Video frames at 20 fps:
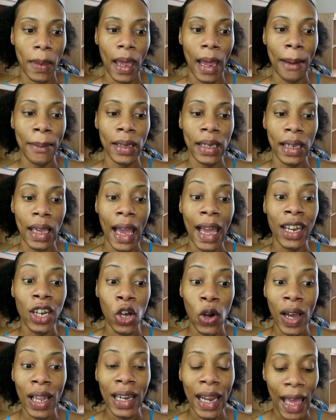I mean, I
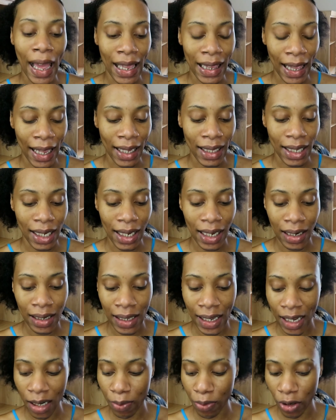know I, I, like to get a
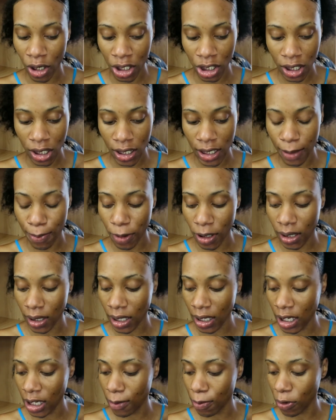lot of brushes, but
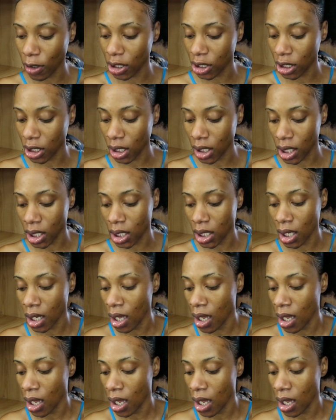these brushes,